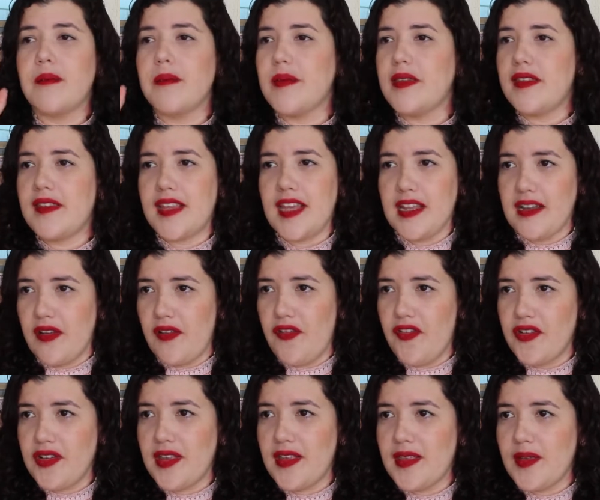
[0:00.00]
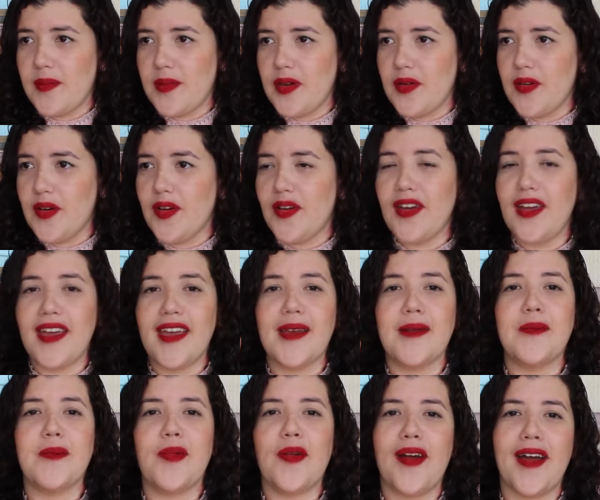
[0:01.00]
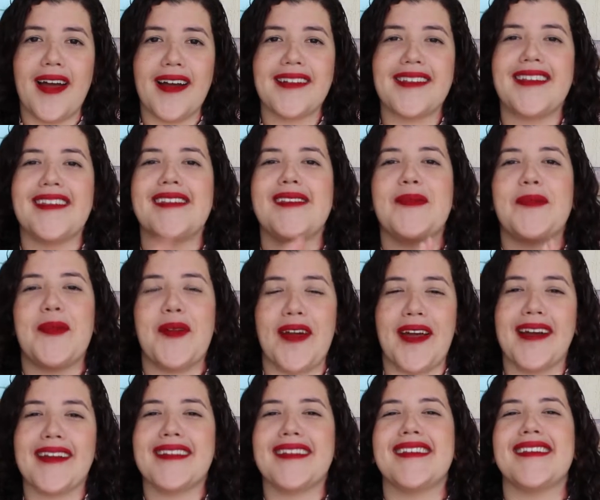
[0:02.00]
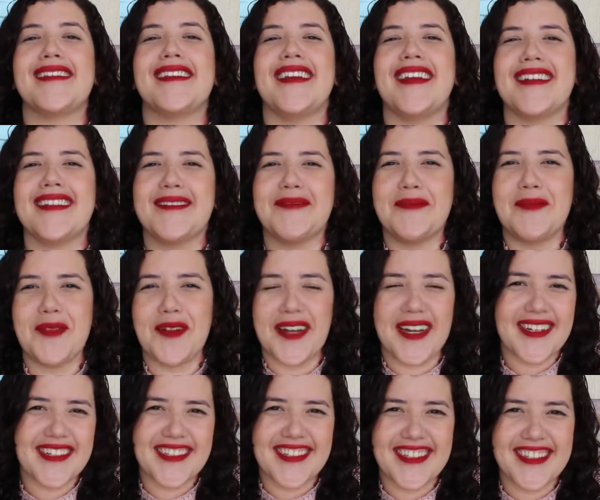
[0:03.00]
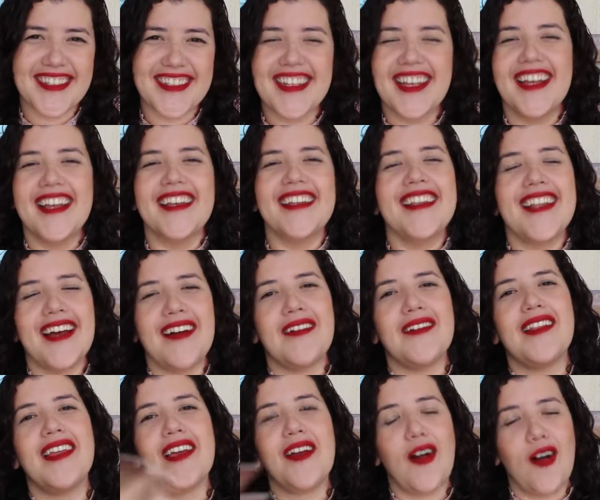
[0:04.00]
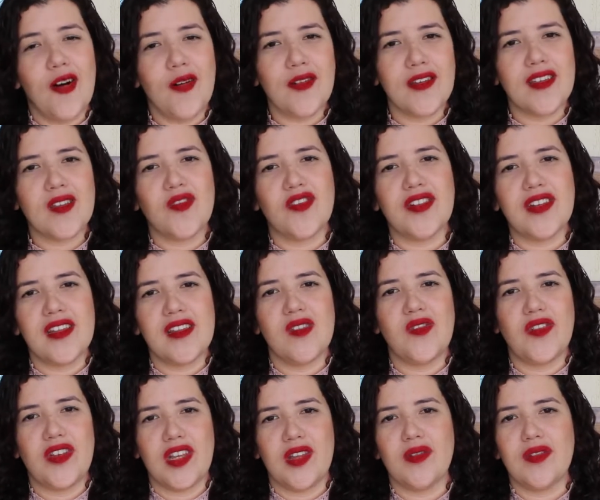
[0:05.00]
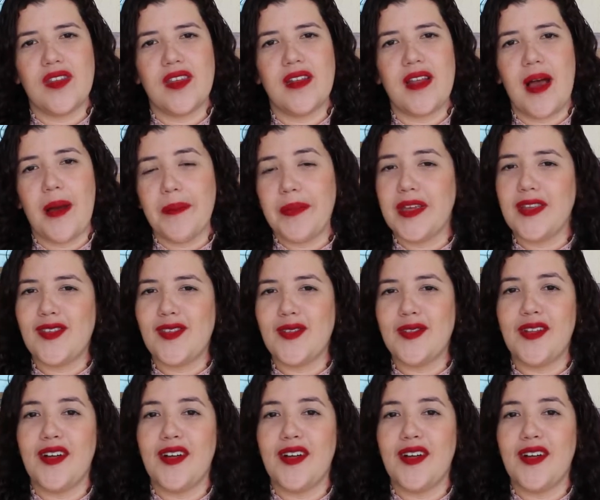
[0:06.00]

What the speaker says: stand in front of the mirror and practice, practice, and practice. Now, like always, for this video to not be too